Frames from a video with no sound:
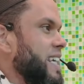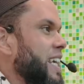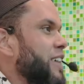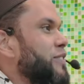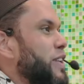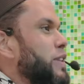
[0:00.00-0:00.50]

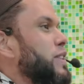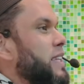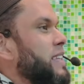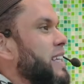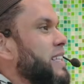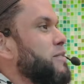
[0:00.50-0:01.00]

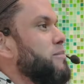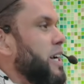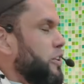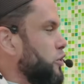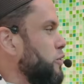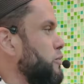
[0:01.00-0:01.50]
Everything that a
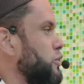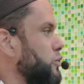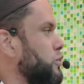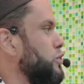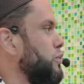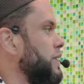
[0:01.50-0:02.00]
mahram
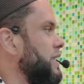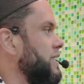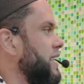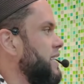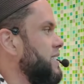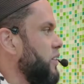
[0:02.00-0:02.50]
usually
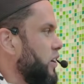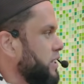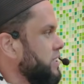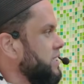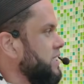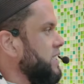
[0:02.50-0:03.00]
takes
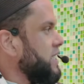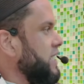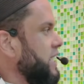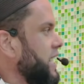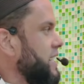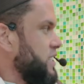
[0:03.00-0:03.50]
on
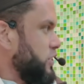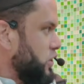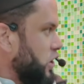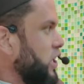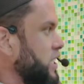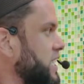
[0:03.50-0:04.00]
as a
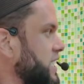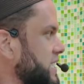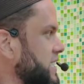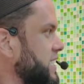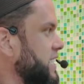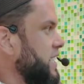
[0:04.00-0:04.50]

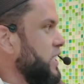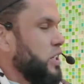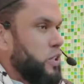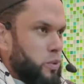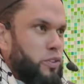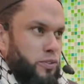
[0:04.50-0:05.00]
guardian
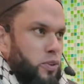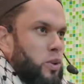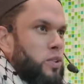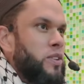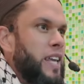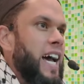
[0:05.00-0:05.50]
would
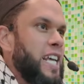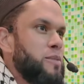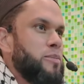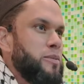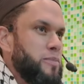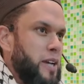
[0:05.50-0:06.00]
fall to the
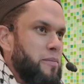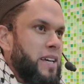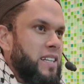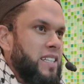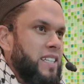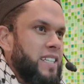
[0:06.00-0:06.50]
husband
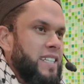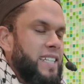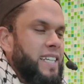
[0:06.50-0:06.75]
primarily.